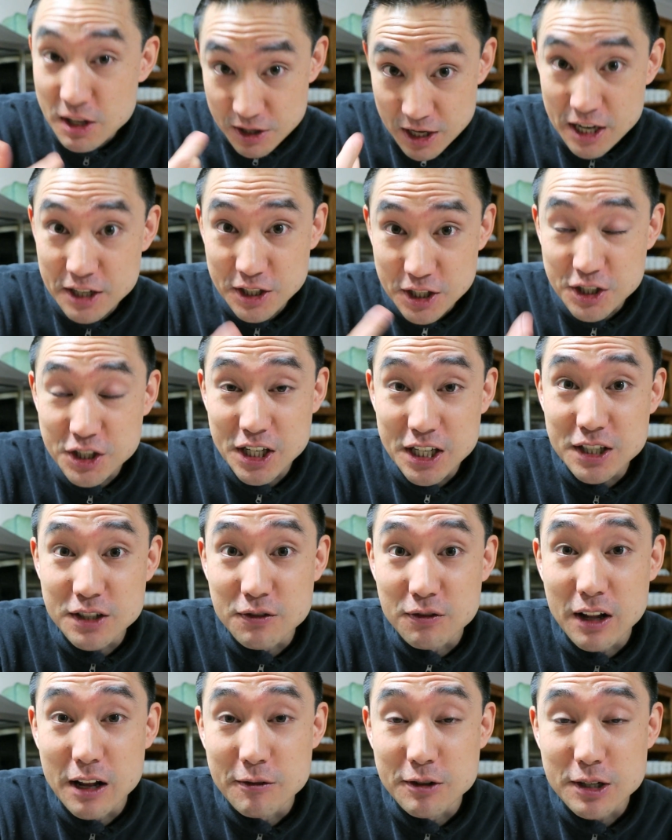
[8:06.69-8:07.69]
tasty cheese,
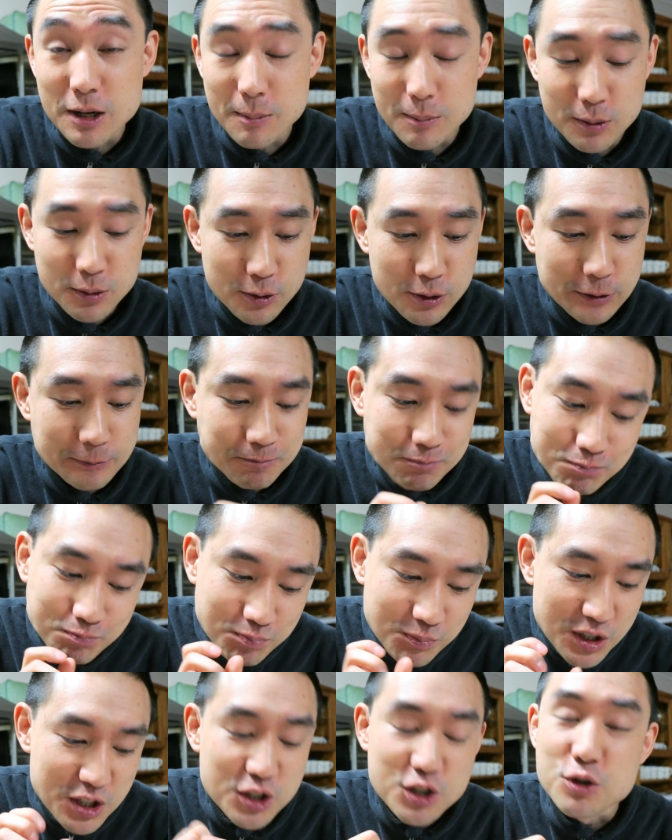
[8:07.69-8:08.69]
the flavor's coming through.
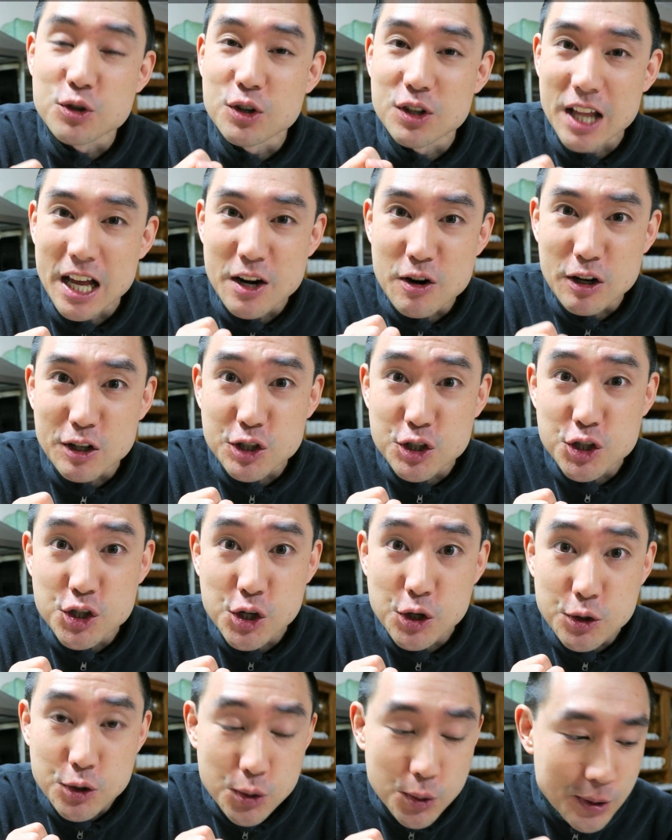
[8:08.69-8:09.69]
It's still got that nice
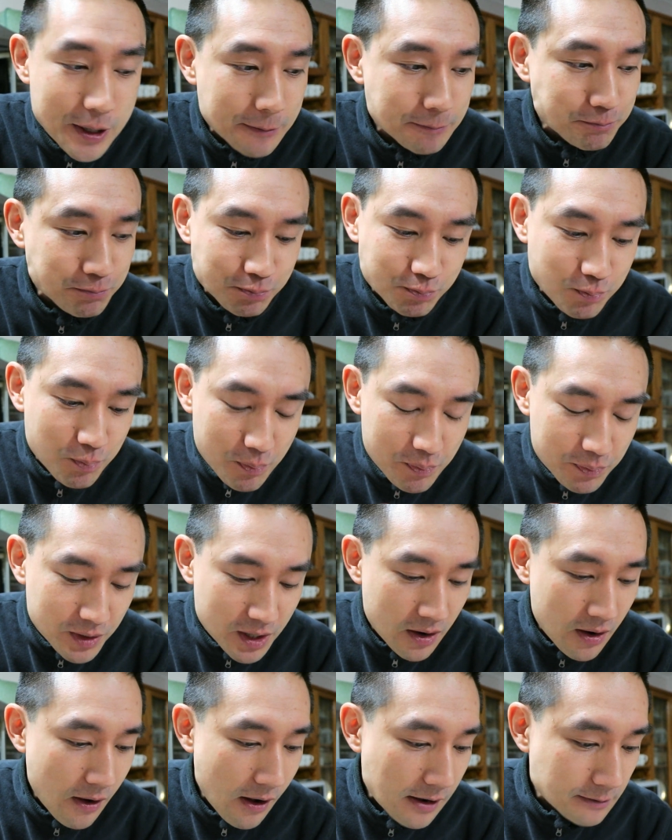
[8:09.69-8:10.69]
chew to it.
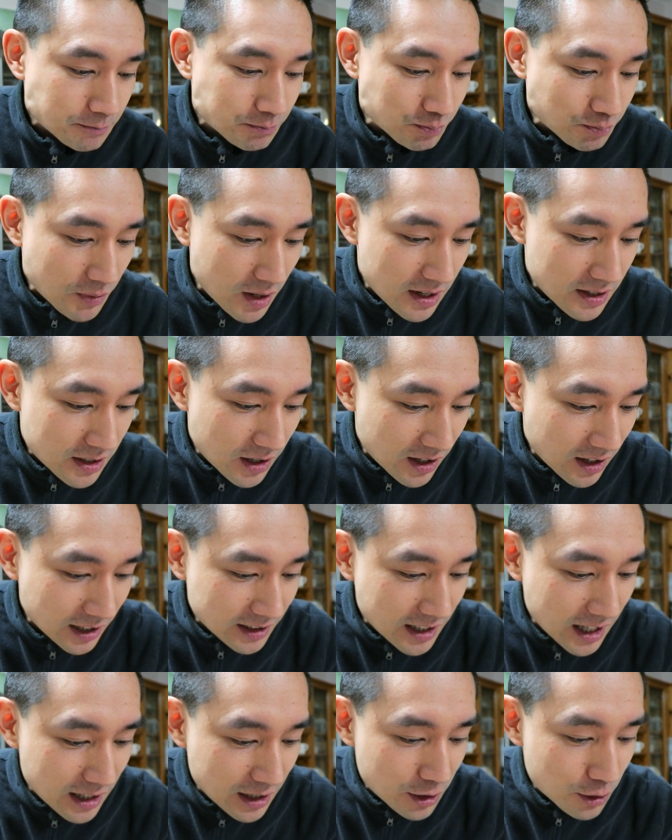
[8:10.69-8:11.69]
And I
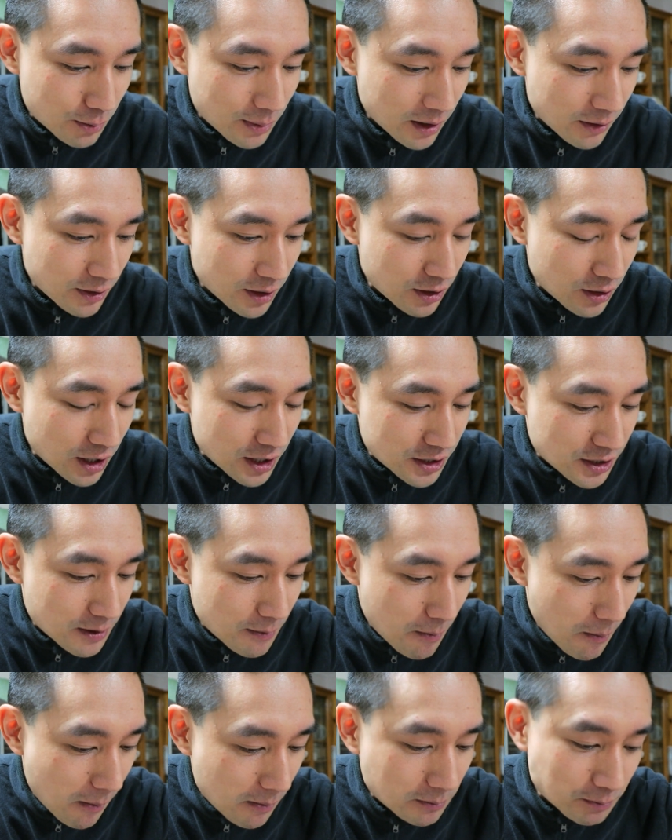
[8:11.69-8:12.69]
like that little bit of a crust.